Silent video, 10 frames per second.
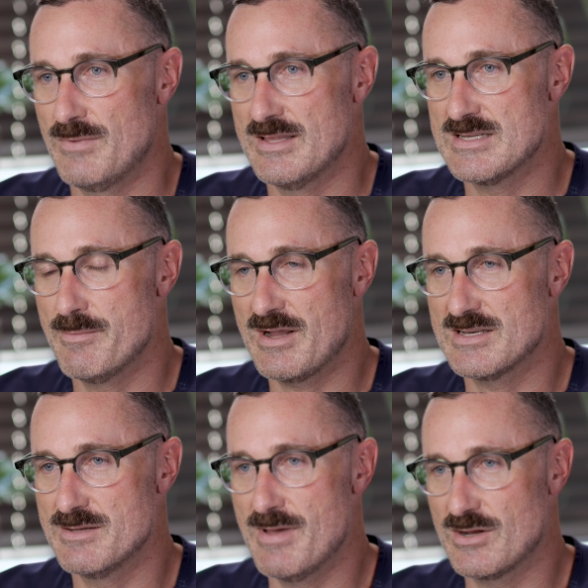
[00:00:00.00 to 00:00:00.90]
by the time I
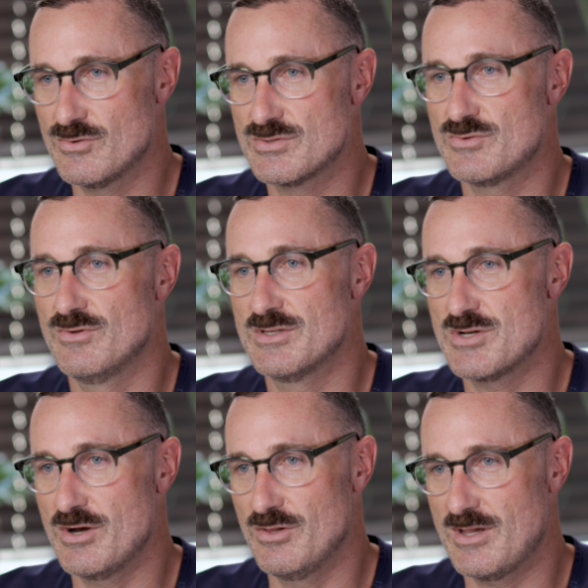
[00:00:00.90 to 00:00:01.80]
got to medical school and
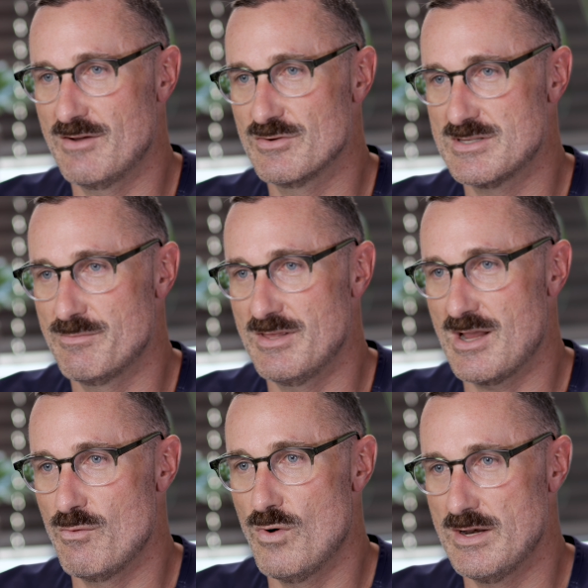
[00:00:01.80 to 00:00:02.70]
started looking for
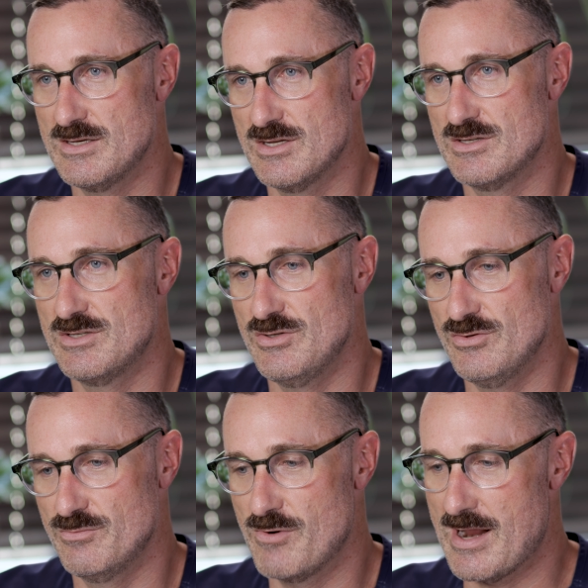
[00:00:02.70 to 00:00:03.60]
something I wanted
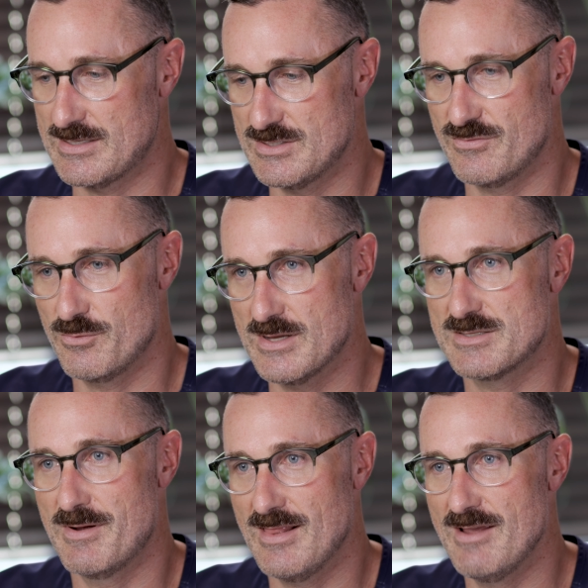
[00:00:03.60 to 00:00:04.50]
to practice for the
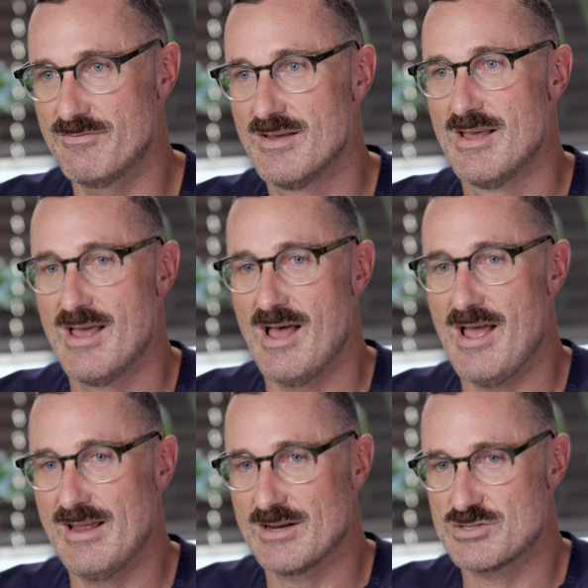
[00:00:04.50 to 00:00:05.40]
rest of my life,
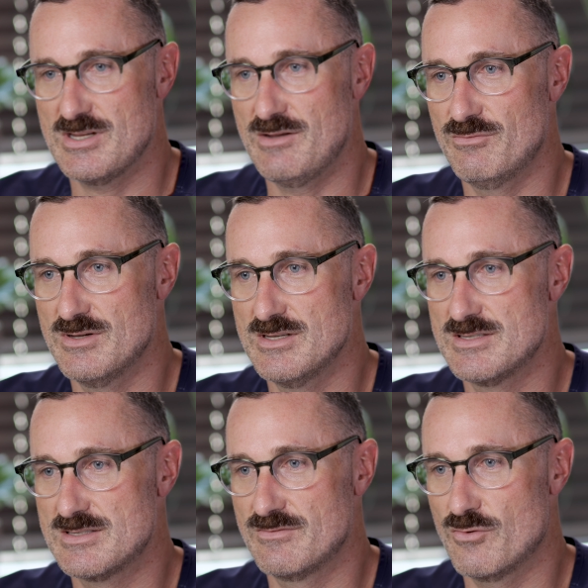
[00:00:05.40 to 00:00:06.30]
I actually
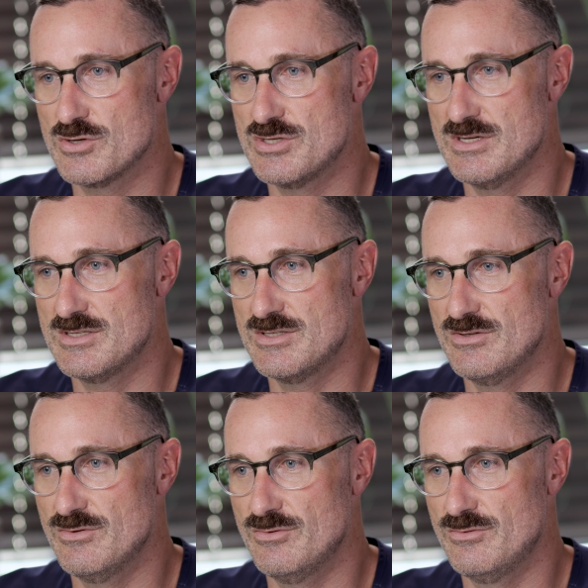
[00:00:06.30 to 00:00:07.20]
was fortunate
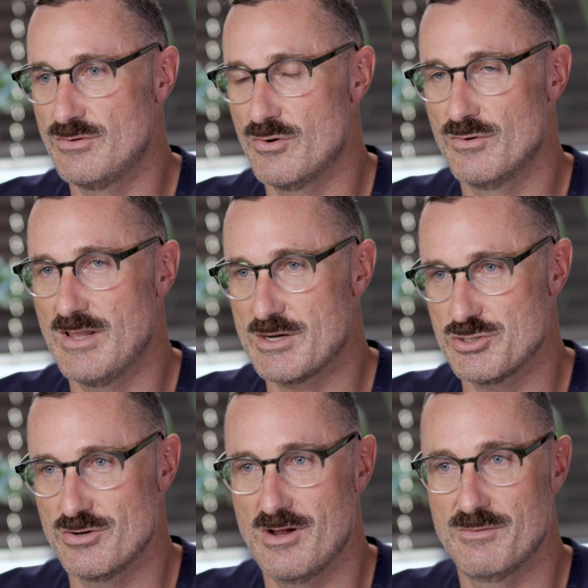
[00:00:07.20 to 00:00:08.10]
to go to a
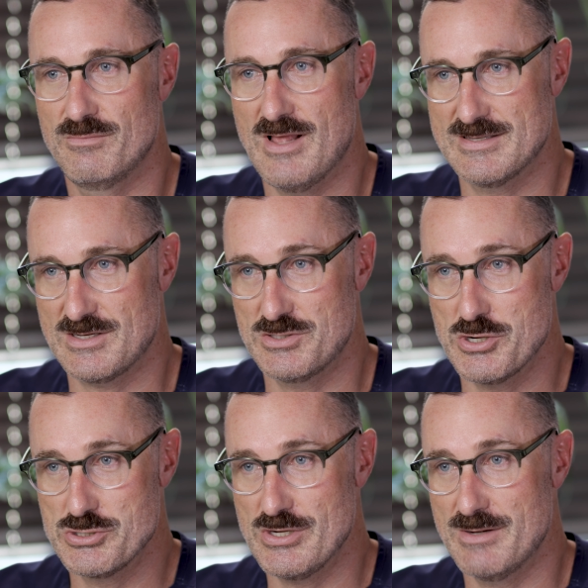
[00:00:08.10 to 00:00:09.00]
lecture on plastic
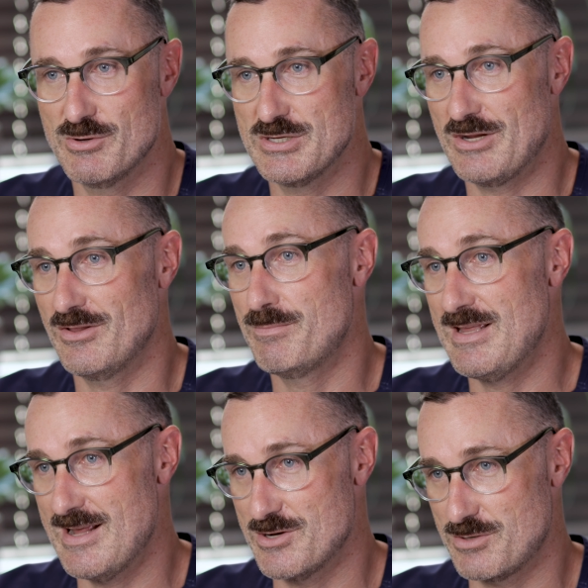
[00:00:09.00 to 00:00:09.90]
surgery, and particularly
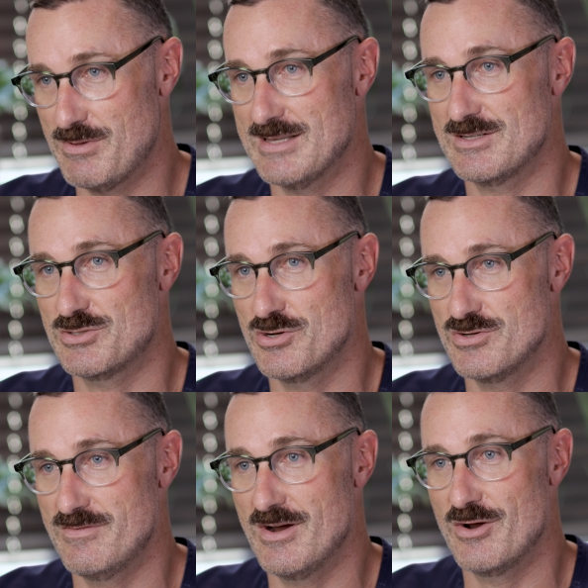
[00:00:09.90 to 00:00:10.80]
pediatric plastic
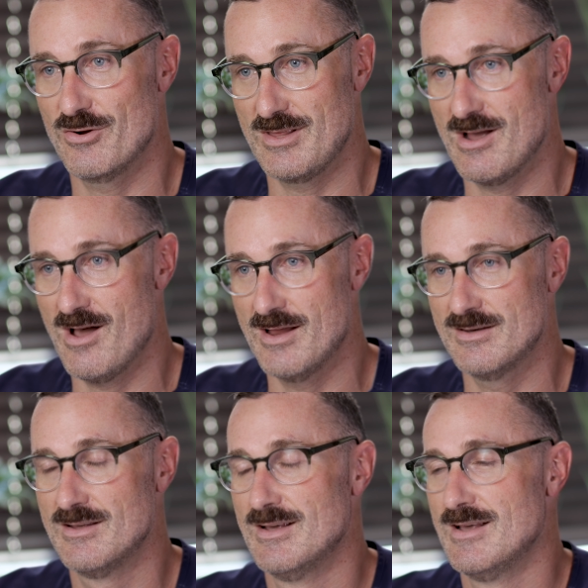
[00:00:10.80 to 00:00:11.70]
surgery, very early on,